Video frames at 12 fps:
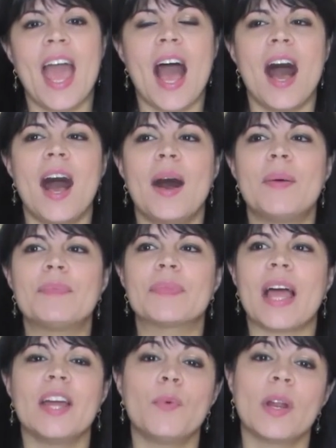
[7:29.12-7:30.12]

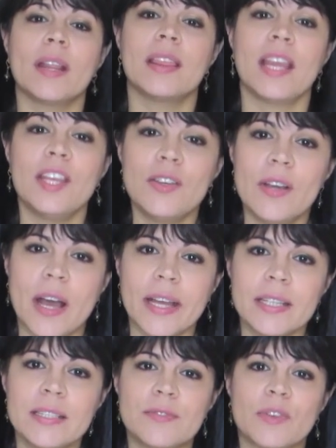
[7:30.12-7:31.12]
Um, I want to thank you
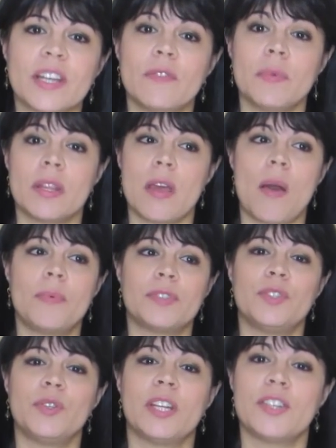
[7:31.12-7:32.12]
guys for giving me the
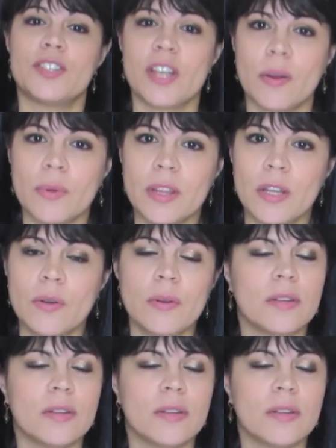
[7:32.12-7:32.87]
opportunity to share with you.